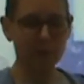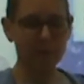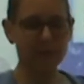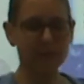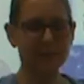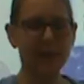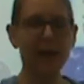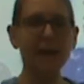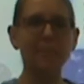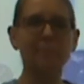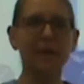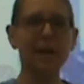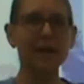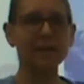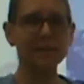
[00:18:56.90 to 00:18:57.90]
than 10
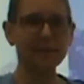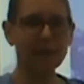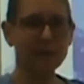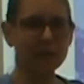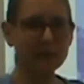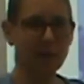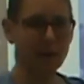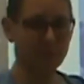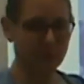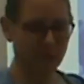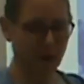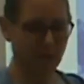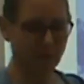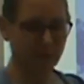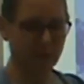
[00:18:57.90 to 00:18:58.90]
minutes at the top of
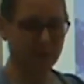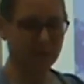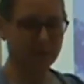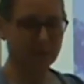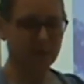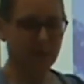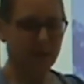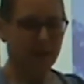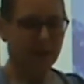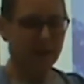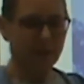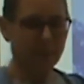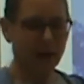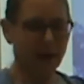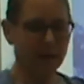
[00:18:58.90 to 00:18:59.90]
Everest. The
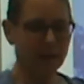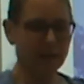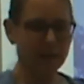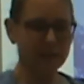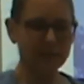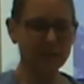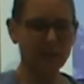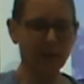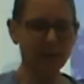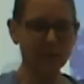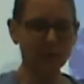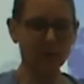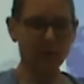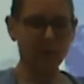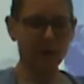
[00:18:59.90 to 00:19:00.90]
body needs to get to
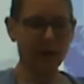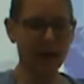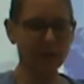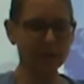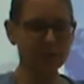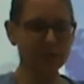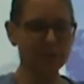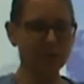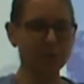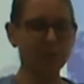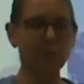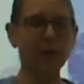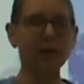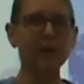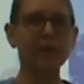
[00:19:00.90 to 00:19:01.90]
lower altitude
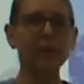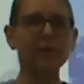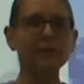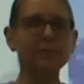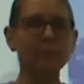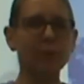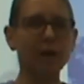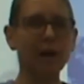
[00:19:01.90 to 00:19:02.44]
where there is more